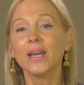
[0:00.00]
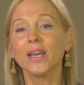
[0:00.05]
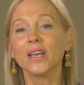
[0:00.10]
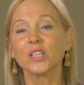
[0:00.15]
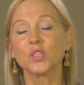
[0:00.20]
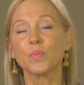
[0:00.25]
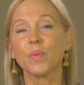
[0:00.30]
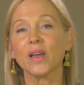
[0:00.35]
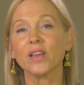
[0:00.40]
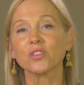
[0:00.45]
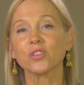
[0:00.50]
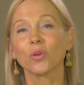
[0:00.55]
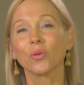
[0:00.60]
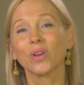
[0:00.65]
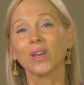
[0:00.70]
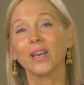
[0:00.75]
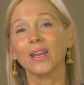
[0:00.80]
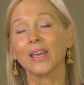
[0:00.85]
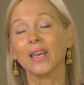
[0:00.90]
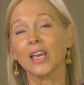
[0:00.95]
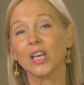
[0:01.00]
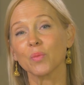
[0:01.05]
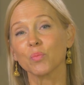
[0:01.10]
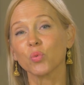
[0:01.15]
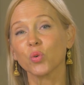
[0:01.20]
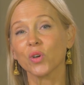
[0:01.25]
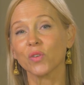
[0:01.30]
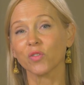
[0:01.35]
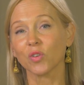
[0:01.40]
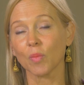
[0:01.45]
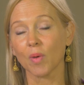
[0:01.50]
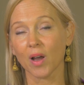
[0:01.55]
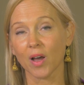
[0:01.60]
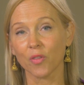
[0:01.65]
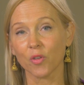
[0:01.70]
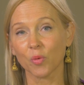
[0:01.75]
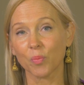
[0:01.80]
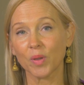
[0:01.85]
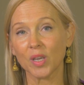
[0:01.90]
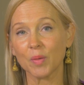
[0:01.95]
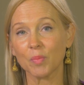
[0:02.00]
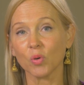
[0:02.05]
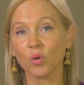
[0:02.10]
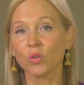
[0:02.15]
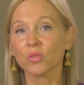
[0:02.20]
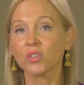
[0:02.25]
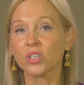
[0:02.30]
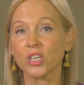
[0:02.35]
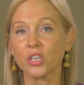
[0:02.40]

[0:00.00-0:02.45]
is based on getting input from other people,